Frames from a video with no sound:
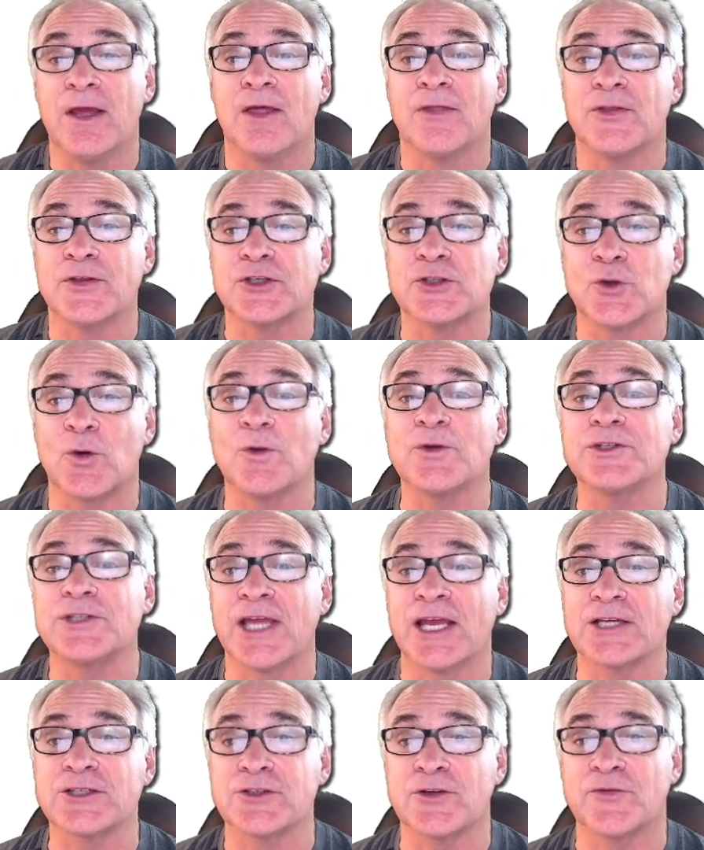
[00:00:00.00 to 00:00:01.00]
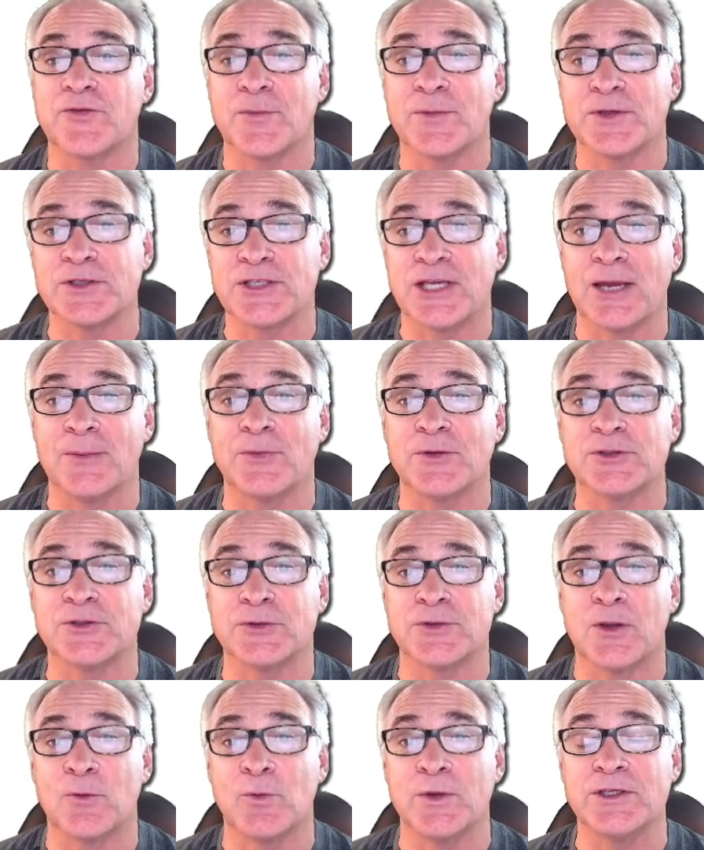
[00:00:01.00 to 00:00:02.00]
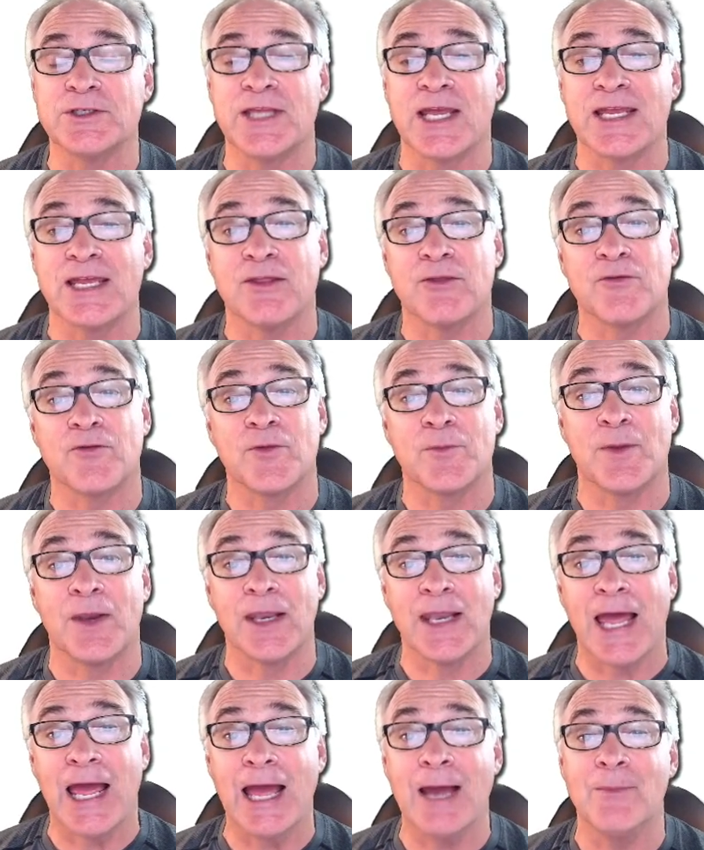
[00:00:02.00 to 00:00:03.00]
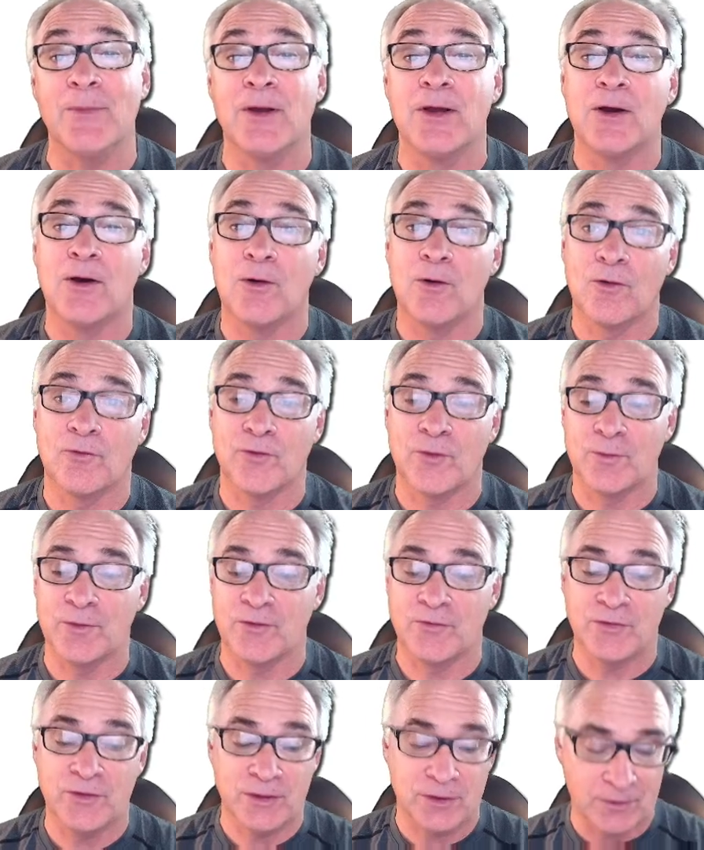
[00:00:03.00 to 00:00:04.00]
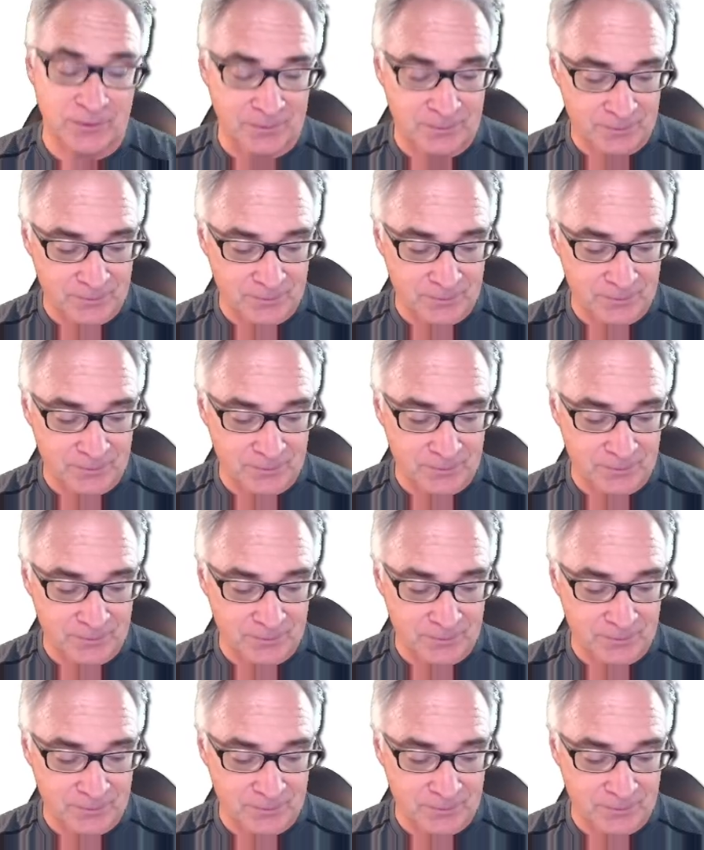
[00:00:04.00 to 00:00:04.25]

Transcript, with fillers: the soil texture from the samples that we take either from the lab or from the field.